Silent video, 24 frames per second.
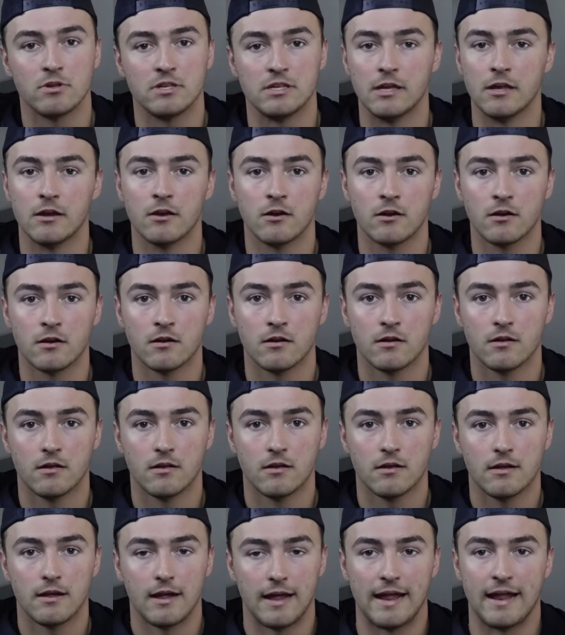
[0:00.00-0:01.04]
year
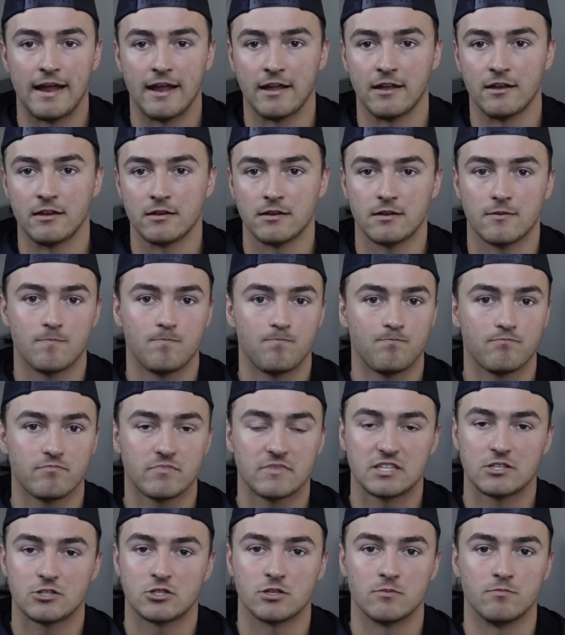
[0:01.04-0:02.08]
and
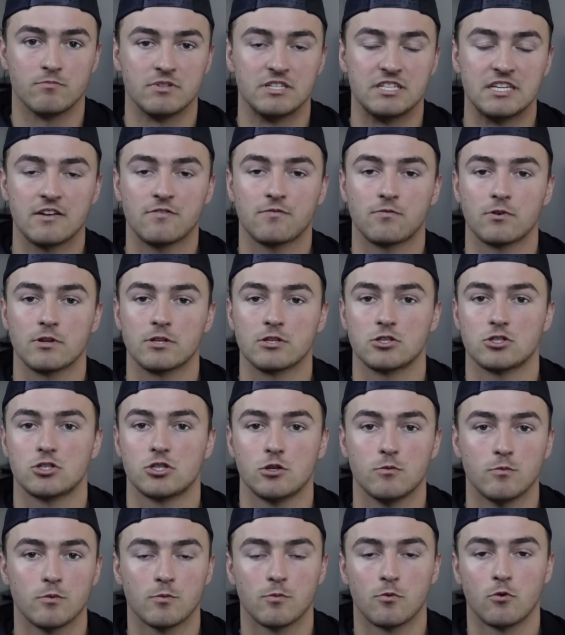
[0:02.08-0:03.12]
some different
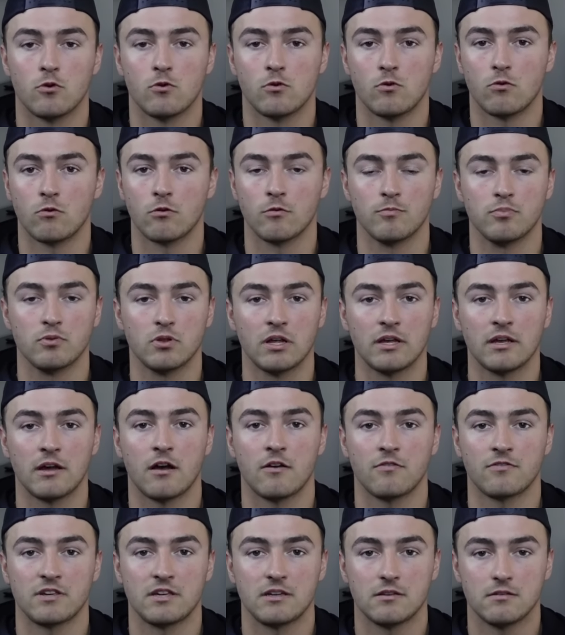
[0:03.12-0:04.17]
Super Bowl or playoff